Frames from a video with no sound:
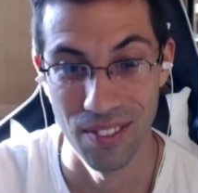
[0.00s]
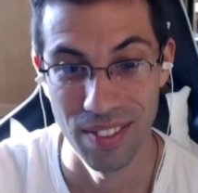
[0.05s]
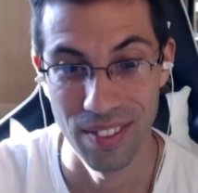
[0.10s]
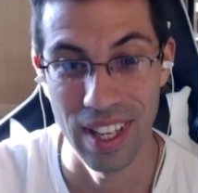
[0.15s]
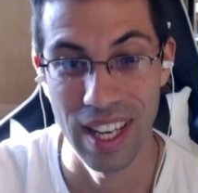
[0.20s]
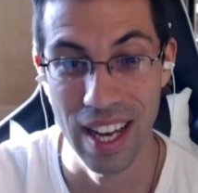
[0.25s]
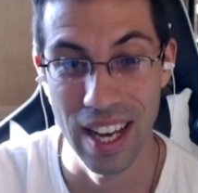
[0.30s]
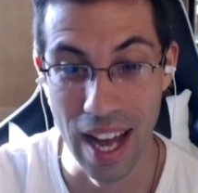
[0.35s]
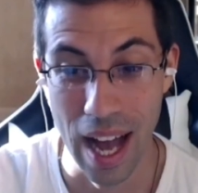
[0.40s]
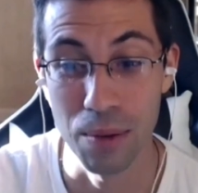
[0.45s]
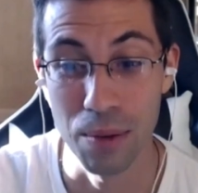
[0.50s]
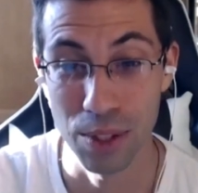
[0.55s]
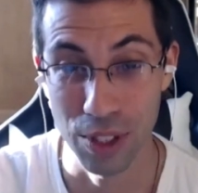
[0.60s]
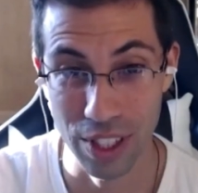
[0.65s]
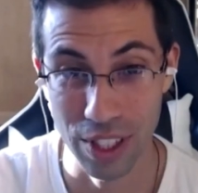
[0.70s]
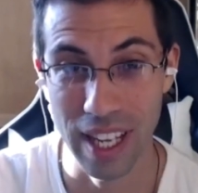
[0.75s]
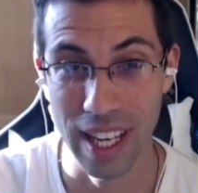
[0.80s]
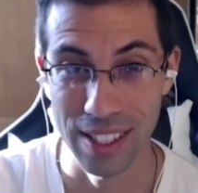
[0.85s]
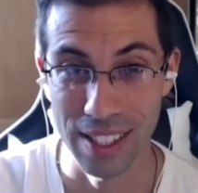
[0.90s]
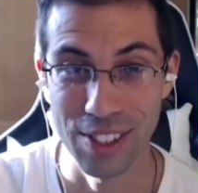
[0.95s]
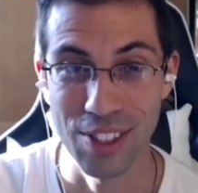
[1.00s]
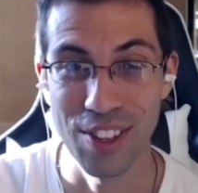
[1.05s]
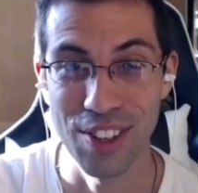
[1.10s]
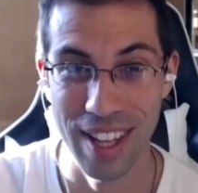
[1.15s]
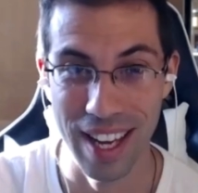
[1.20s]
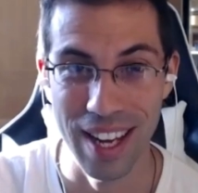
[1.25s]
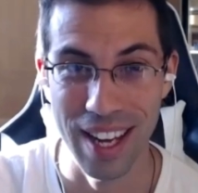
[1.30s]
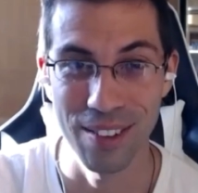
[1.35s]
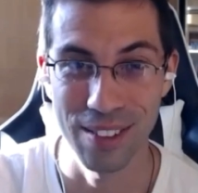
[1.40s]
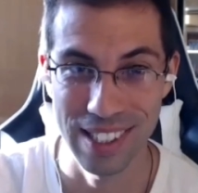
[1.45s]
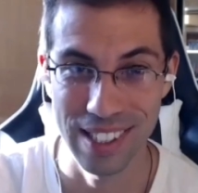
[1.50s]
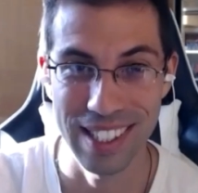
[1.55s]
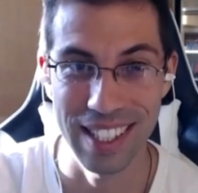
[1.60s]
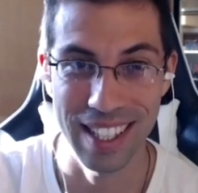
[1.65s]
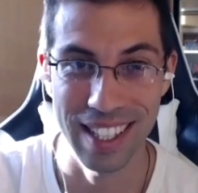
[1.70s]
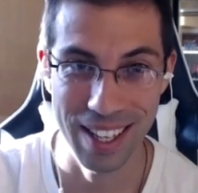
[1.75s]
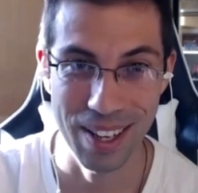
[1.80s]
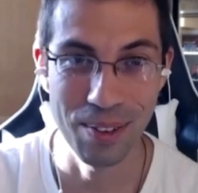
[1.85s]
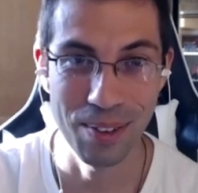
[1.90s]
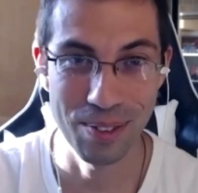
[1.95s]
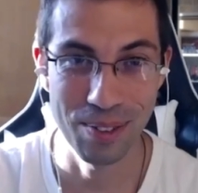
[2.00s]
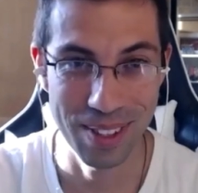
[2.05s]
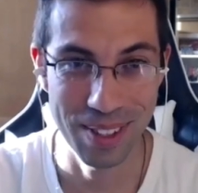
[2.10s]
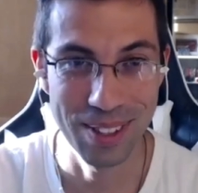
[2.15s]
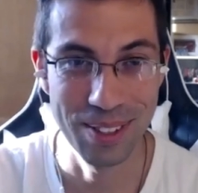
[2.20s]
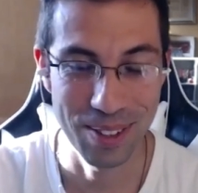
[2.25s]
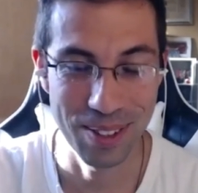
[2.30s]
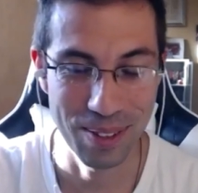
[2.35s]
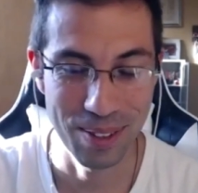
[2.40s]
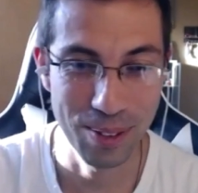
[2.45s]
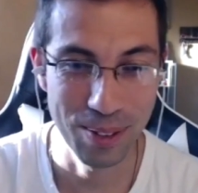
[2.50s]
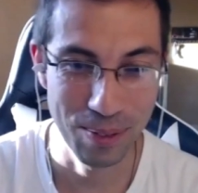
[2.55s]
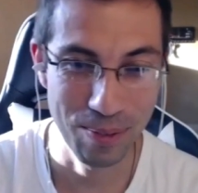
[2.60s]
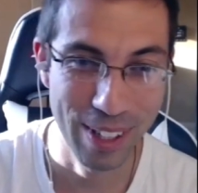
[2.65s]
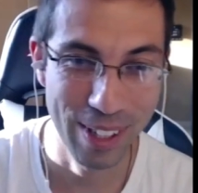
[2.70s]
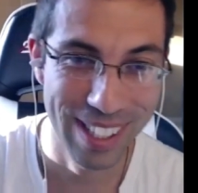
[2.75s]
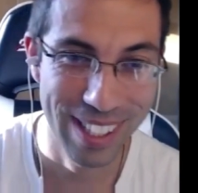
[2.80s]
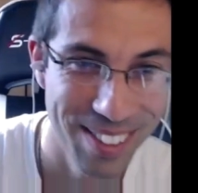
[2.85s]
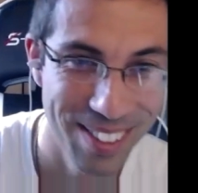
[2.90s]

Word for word: Yeah, I was going to ask you that. I was like, you, it, it was pretty